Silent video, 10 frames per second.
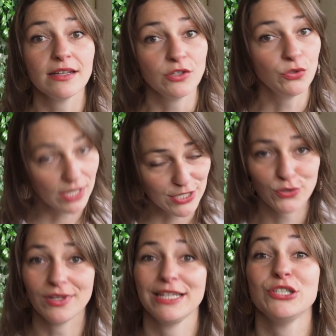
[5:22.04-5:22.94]
You can
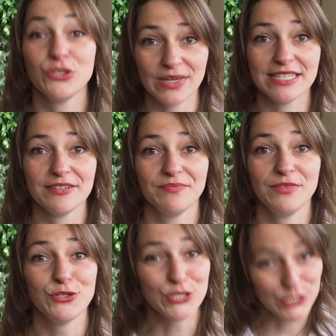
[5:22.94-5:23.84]
totally do it.
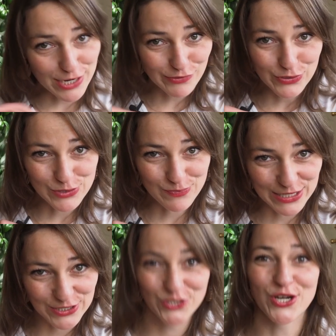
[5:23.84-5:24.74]
You just have to
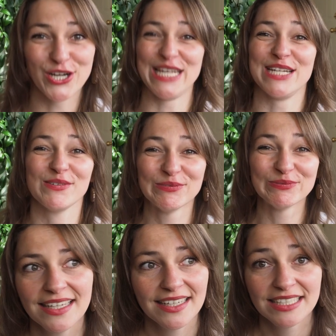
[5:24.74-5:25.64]
respect your chocolate
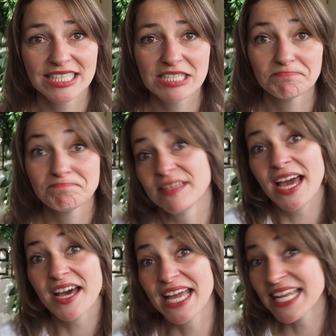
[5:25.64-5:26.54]

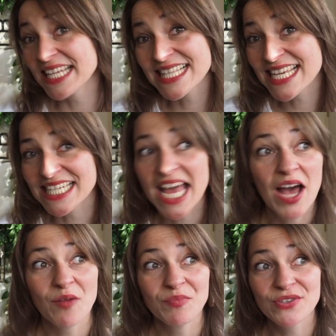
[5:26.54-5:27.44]
yeah, and that's it.
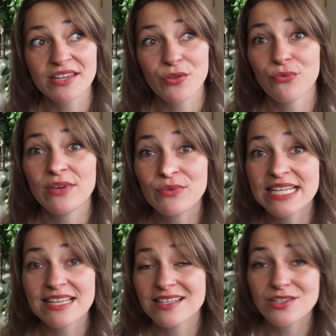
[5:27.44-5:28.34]
Um, those are the three
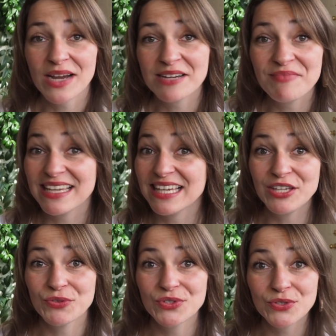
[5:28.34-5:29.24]
reasons why I'm making
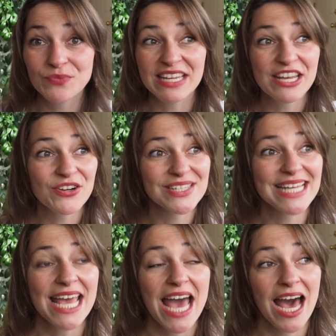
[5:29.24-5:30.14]
YouTube videos.
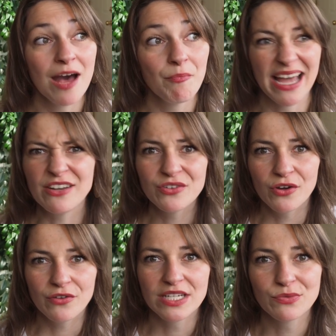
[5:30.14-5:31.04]
Um, I don't
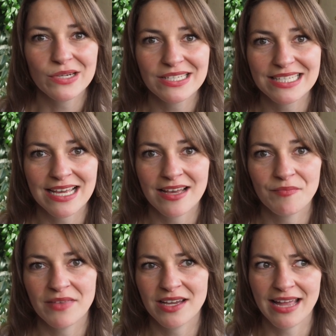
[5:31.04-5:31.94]
know if this was
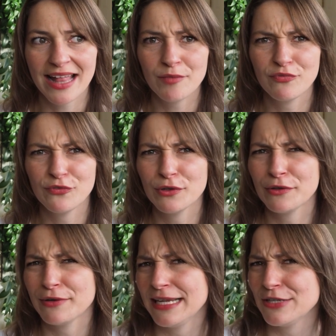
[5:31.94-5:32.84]
um, a helpful
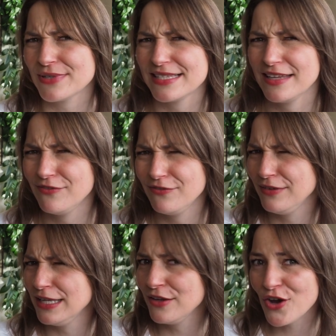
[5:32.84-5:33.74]
or interesting
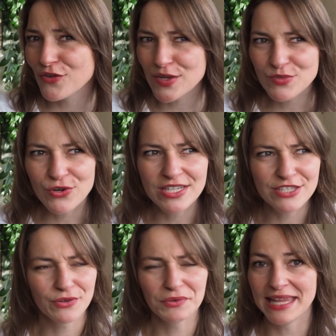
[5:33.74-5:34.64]
video of some sort,
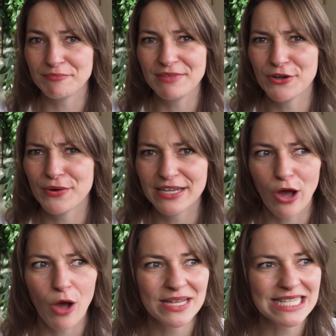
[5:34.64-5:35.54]
so let me know in the
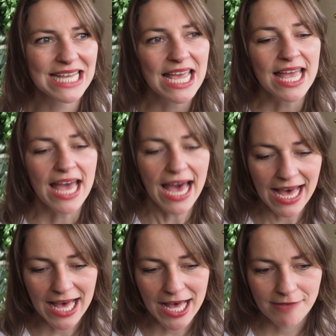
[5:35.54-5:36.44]
comments.
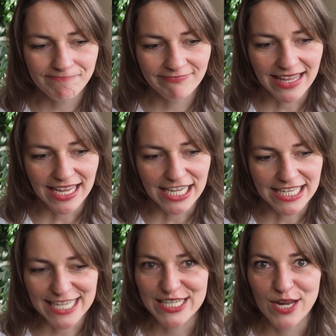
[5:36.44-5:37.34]
Um,
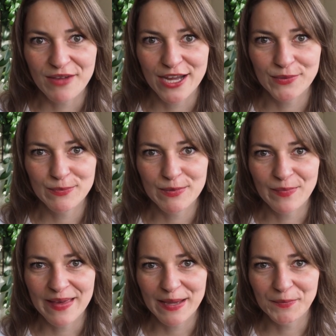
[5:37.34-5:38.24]
next time I will be
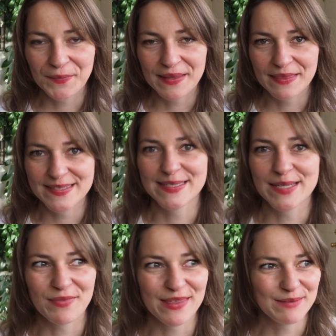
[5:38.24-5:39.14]
back with
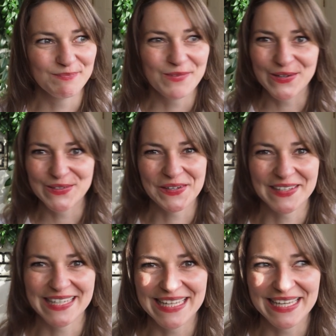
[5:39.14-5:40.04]
something more
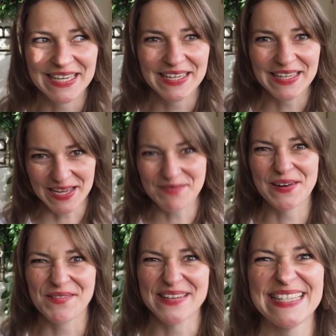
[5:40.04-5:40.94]
chocolatey. I
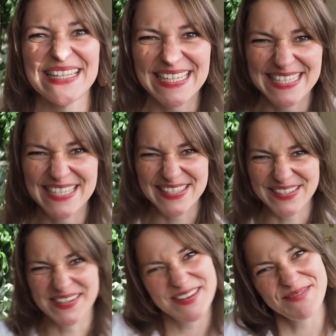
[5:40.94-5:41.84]
promise. See you
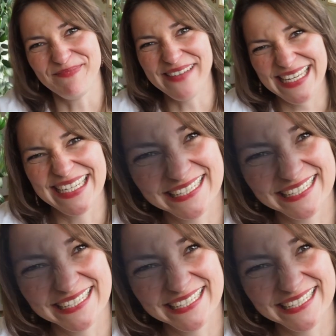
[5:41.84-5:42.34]
soon. Bye.